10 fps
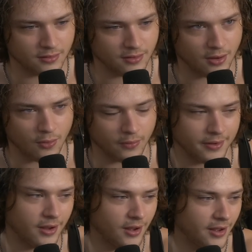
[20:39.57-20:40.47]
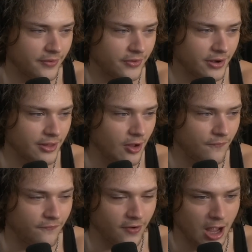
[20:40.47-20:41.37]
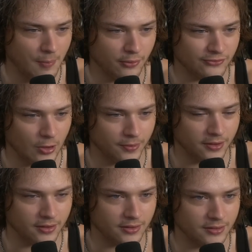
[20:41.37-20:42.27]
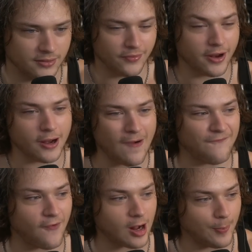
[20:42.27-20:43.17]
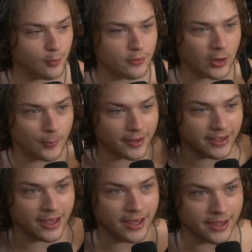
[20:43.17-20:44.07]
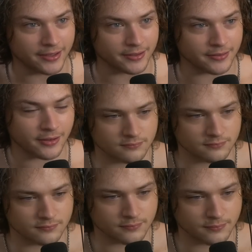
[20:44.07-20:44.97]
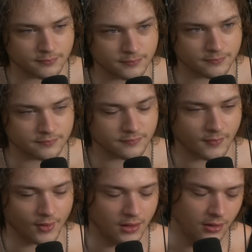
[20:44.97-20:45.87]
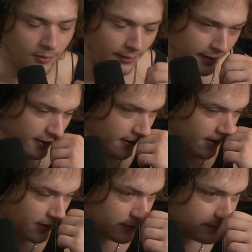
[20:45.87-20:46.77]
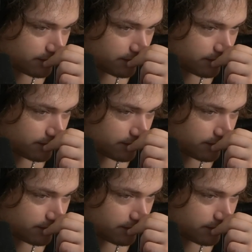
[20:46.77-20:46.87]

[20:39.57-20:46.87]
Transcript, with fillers: Oh god, they're gonna go fuck up Usopp again. They're gonna go fuck up Usopp again. Oh my god.